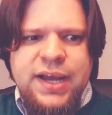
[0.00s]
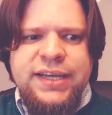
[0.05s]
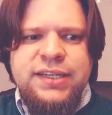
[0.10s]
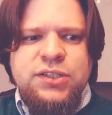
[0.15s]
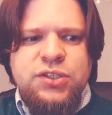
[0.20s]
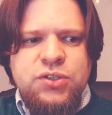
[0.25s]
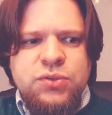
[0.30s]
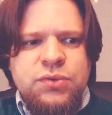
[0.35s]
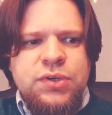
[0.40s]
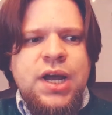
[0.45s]
I
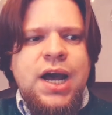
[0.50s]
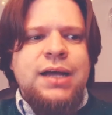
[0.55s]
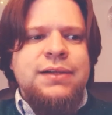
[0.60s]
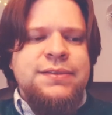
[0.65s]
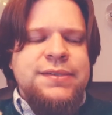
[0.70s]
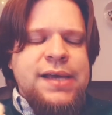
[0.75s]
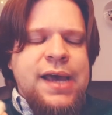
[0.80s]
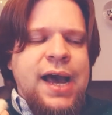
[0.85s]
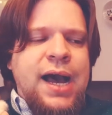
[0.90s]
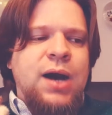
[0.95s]
do
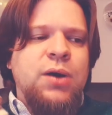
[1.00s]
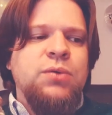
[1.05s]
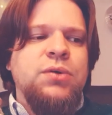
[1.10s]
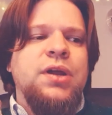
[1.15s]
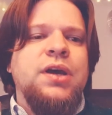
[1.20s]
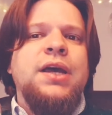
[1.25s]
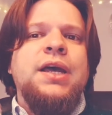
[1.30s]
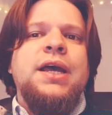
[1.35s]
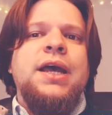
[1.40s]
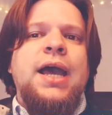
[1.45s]
not
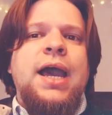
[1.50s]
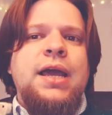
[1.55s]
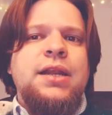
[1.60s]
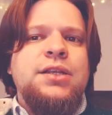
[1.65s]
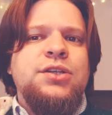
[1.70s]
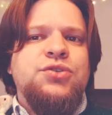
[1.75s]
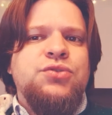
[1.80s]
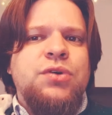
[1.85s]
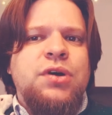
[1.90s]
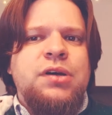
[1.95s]
own
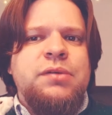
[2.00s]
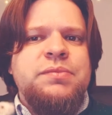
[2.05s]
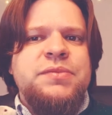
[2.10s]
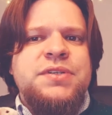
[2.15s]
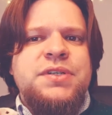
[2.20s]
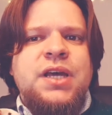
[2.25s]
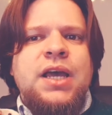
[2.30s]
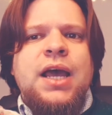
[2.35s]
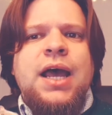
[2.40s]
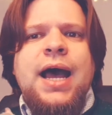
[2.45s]
any
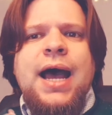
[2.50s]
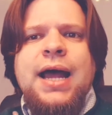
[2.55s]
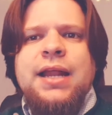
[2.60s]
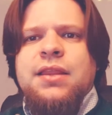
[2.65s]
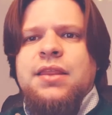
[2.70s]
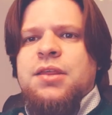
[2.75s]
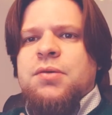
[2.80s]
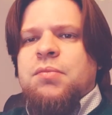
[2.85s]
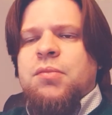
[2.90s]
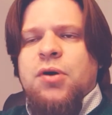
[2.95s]
drums
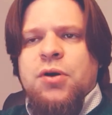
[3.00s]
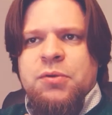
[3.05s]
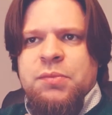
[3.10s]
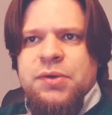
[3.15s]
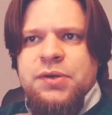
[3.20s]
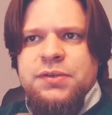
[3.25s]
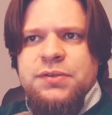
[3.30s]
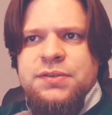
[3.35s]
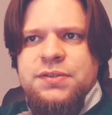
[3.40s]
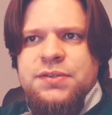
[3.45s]
at the
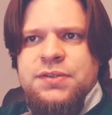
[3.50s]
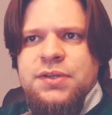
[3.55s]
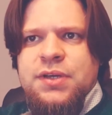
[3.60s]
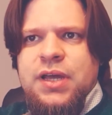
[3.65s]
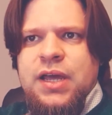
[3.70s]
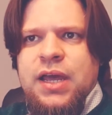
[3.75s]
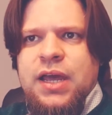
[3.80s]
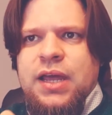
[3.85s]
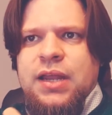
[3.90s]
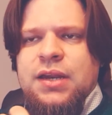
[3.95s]
moment
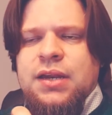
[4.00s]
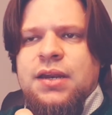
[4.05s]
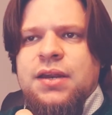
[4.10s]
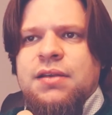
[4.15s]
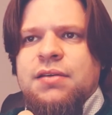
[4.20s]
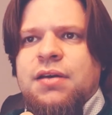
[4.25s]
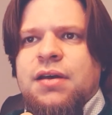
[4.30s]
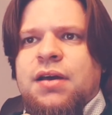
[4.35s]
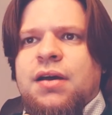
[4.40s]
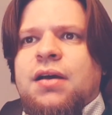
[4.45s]

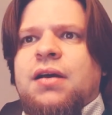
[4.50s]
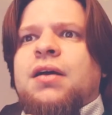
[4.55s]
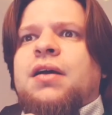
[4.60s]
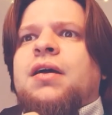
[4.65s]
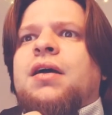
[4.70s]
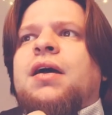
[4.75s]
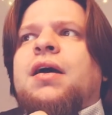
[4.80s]
and uh,